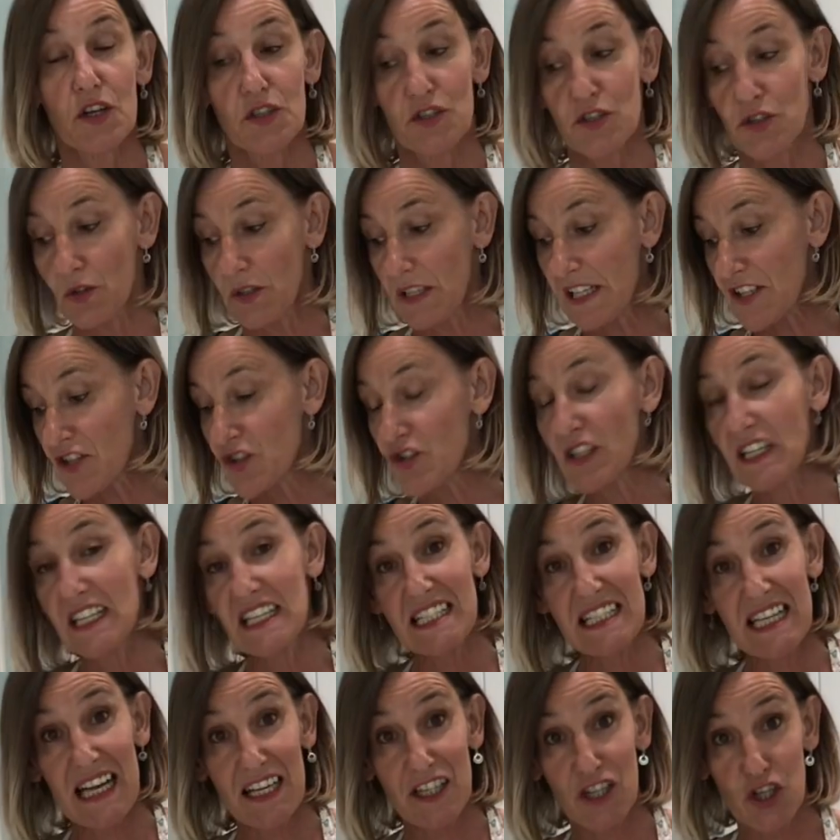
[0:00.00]
So literally it's
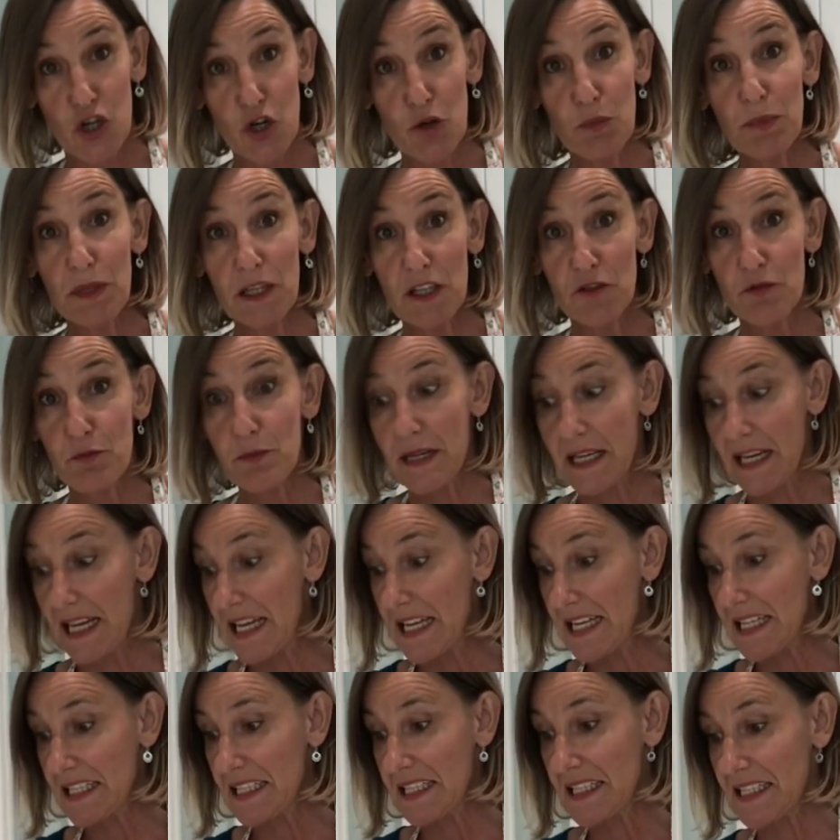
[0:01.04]
had a couple of
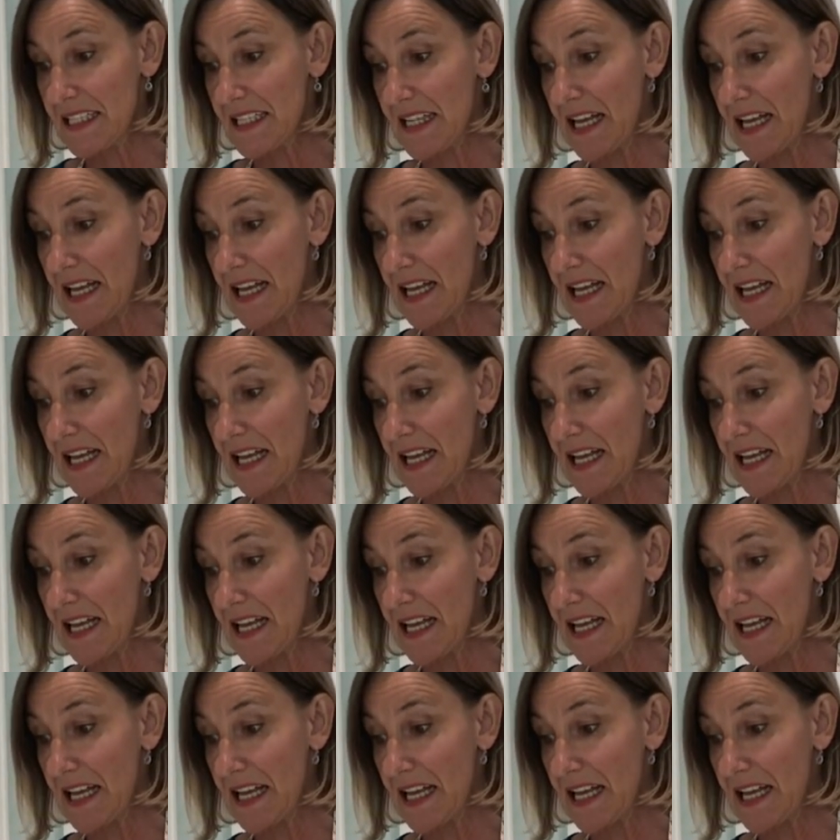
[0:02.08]
minutes